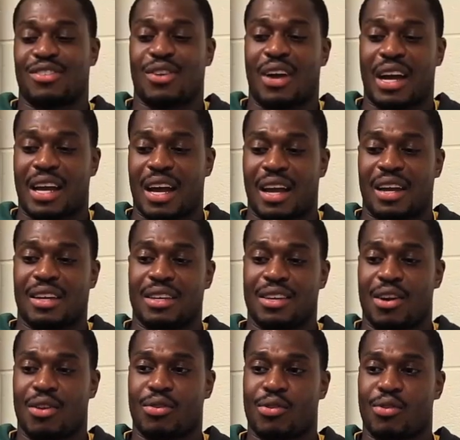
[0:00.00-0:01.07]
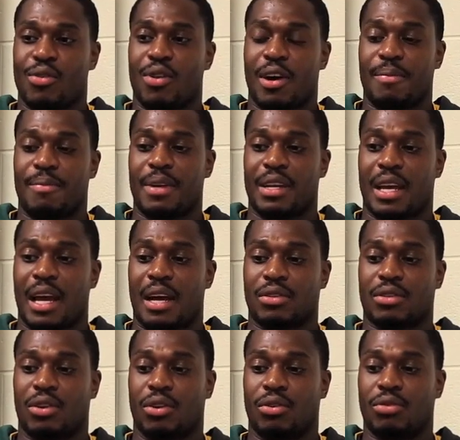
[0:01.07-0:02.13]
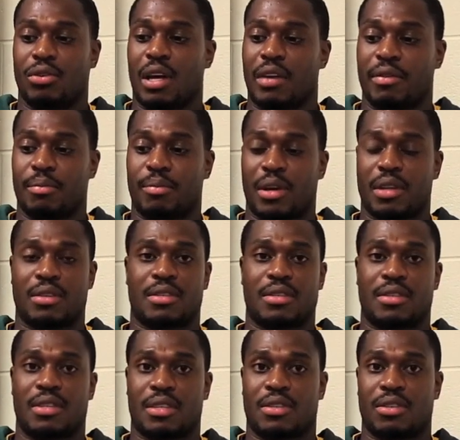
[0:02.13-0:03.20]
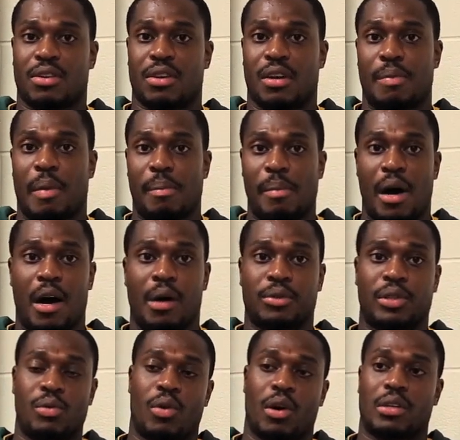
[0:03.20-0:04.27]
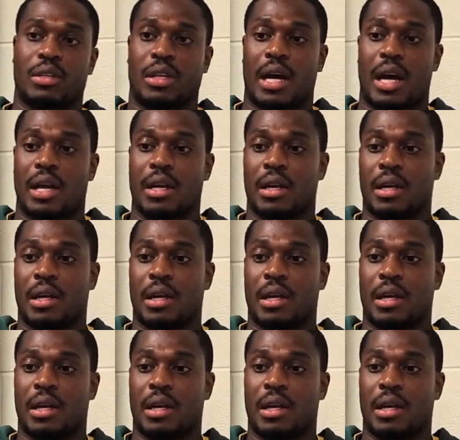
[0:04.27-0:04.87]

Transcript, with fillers: So I kind of, you know, grew up in a household loving brothers and sister, and my mom, she worked a lot.